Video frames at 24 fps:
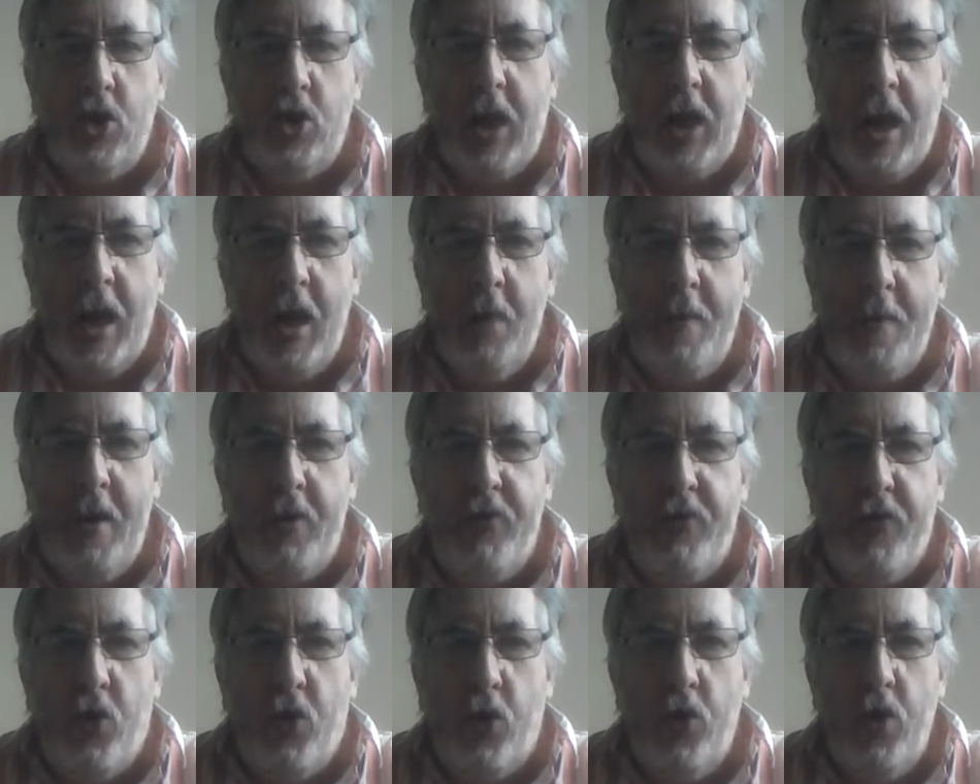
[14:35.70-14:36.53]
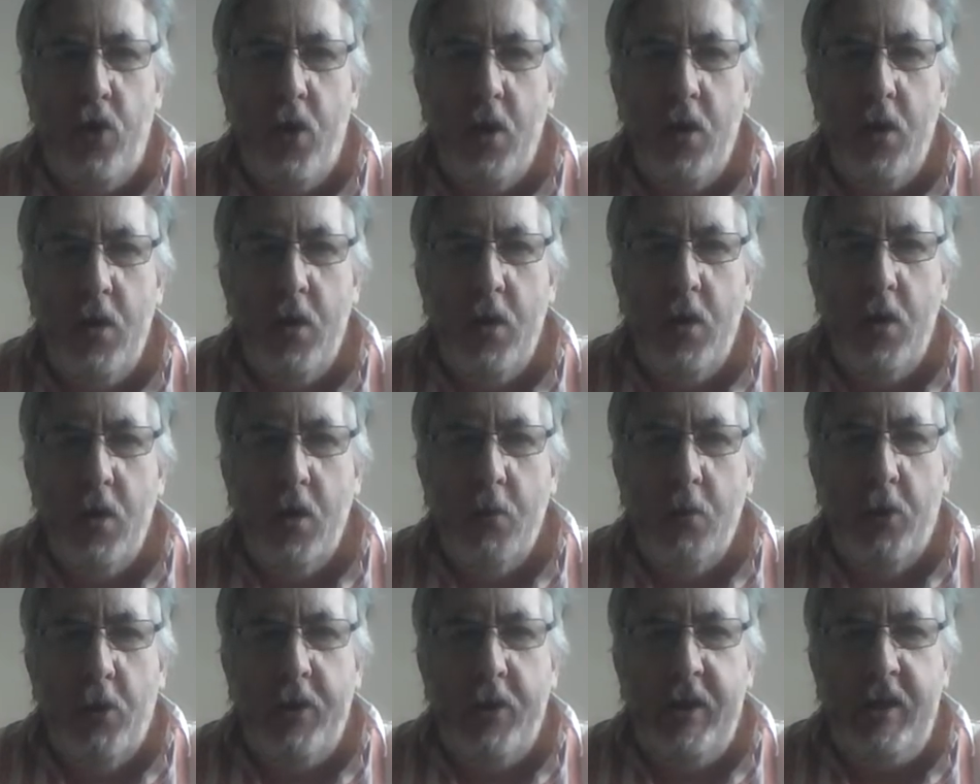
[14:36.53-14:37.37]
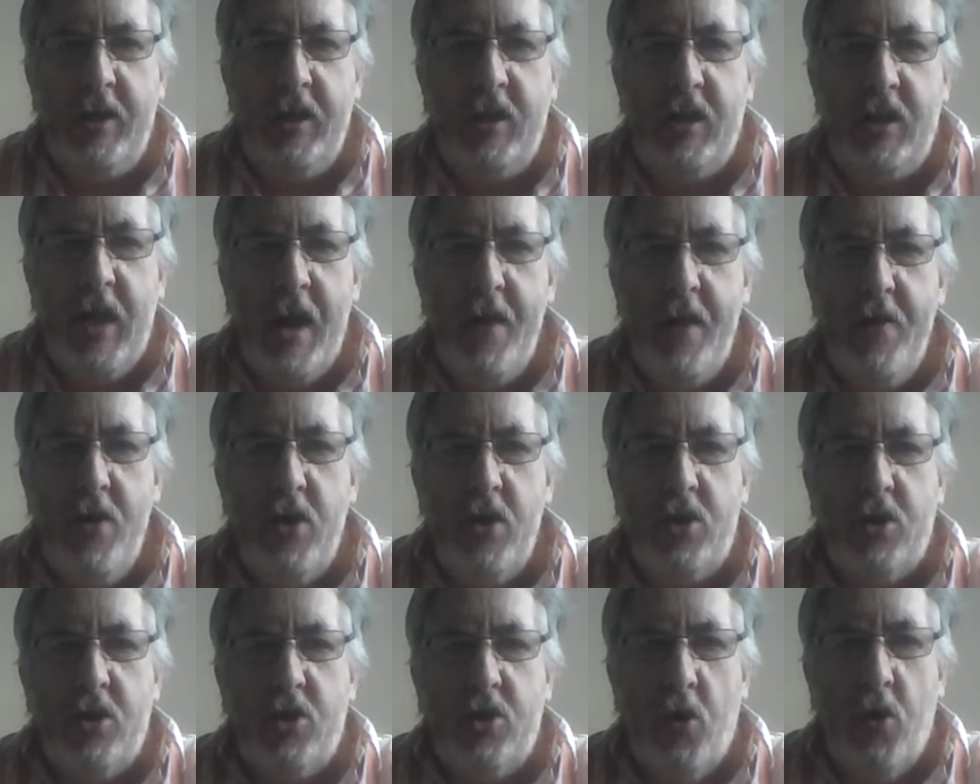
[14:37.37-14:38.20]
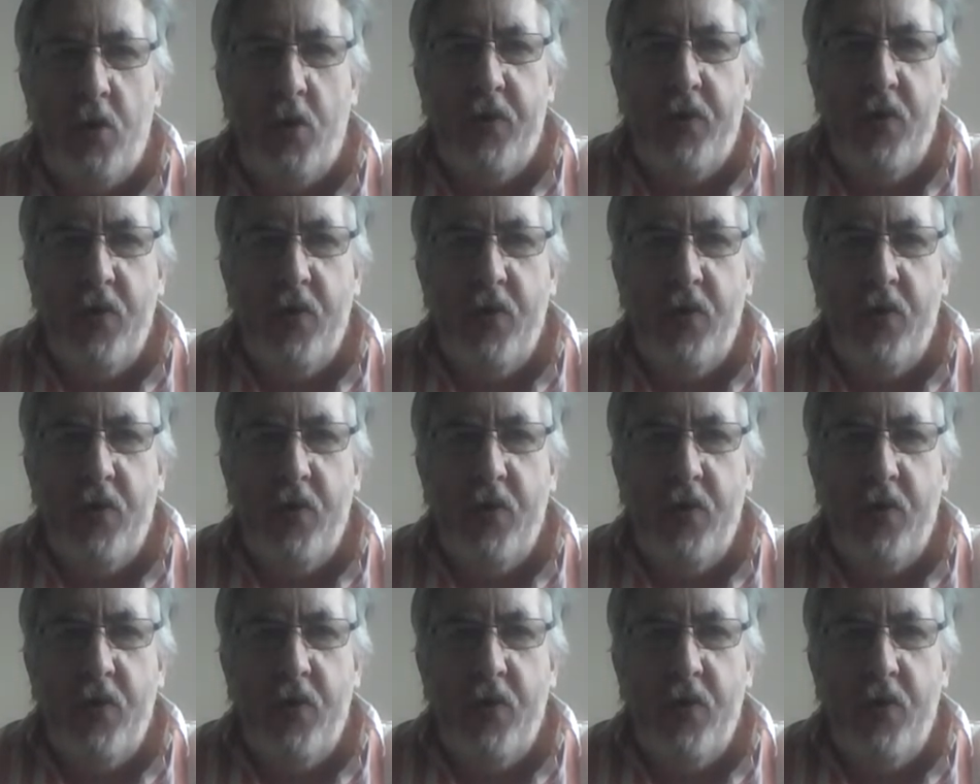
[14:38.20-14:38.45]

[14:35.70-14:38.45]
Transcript: a little bit of fun. But this is serious stuff.